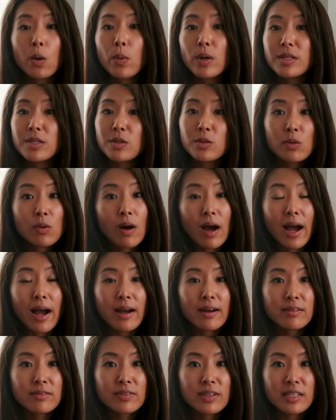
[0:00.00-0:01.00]
when you don't
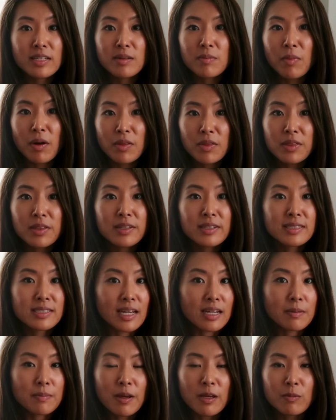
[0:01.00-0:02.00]
have any monthly
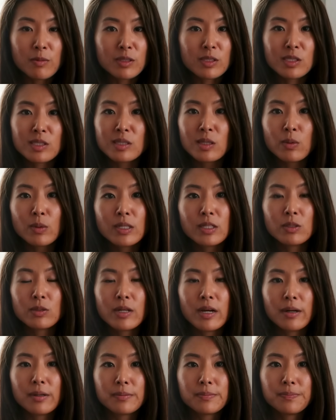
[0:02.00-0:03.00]
debt payments slowing you
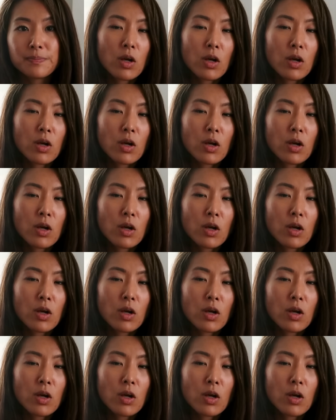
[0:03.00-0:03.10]
down.